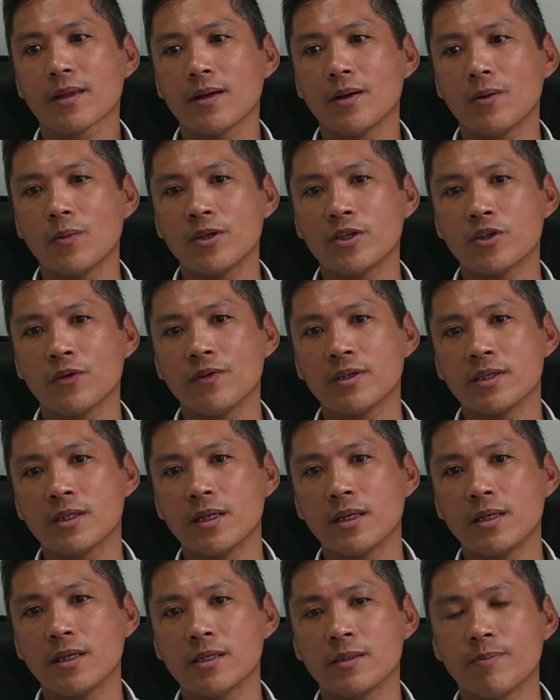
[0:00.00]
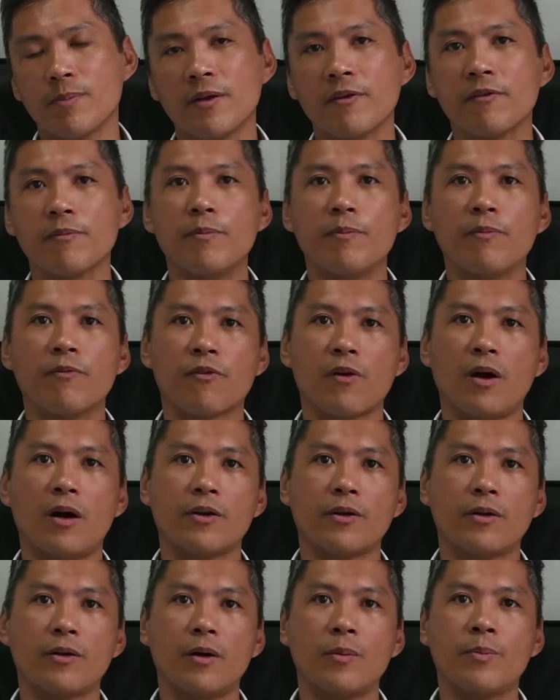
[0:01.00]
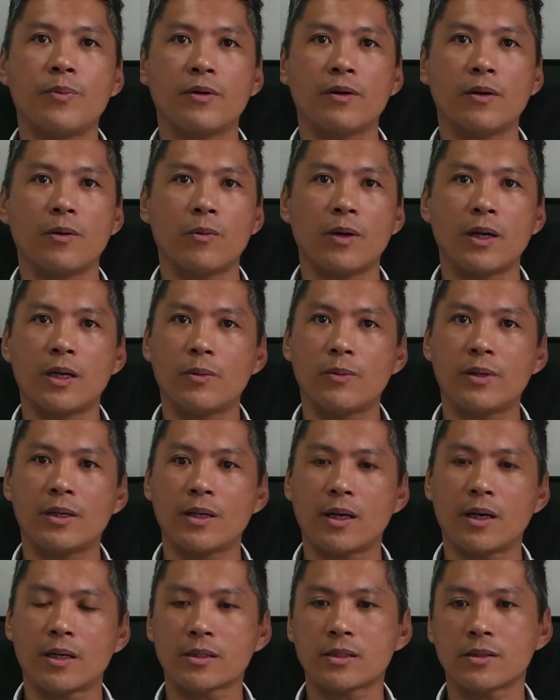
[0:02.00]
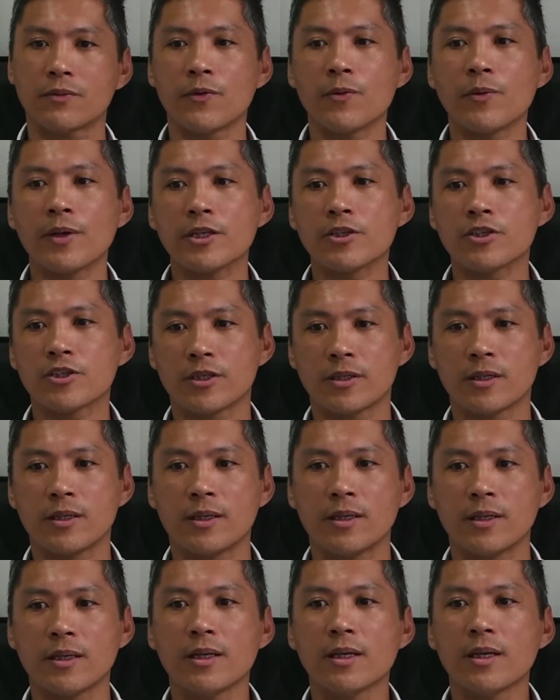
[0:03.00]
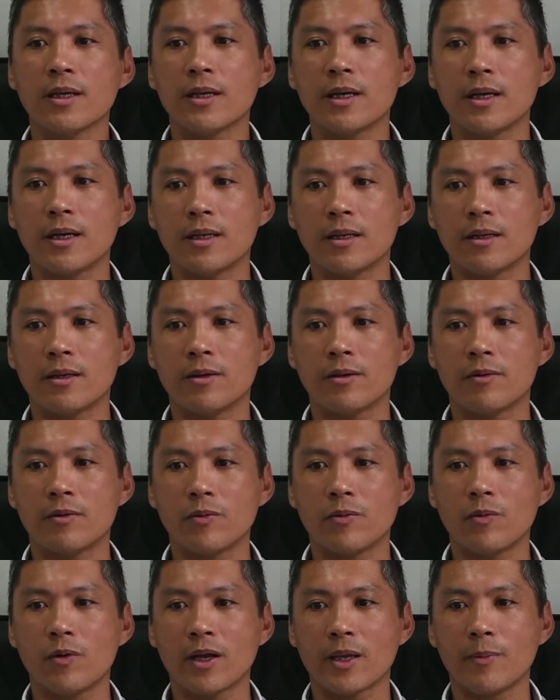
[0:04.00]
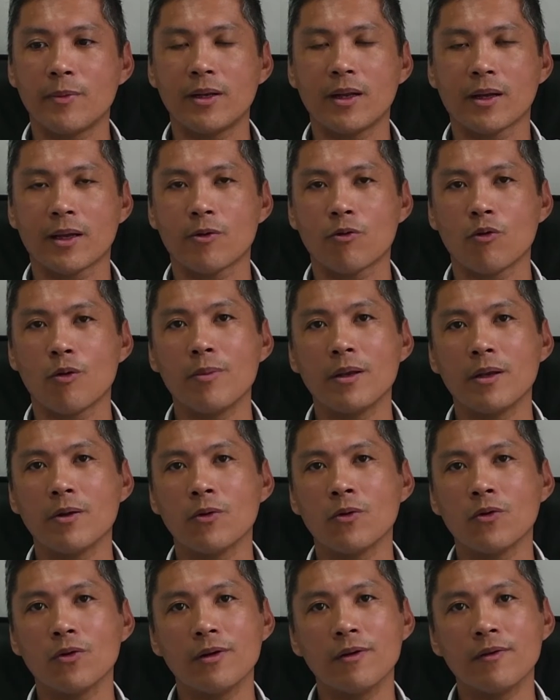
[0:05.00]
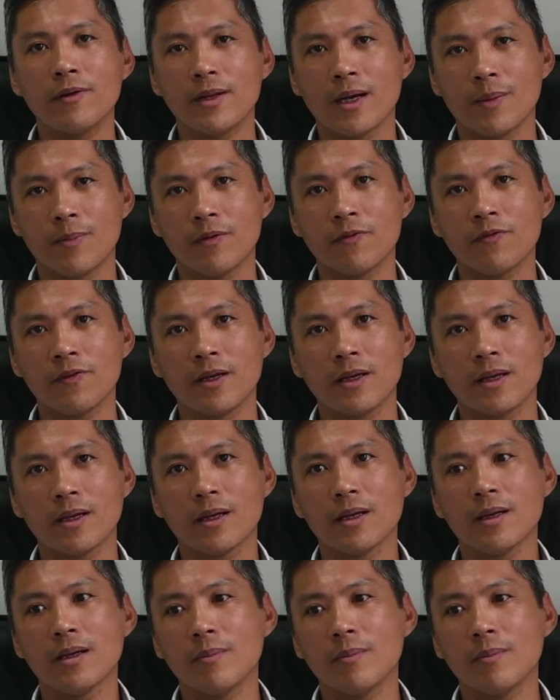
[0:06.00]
which obviously speak big frown open when we tax the rich and and to work a bit like a Robin Hood type of thing.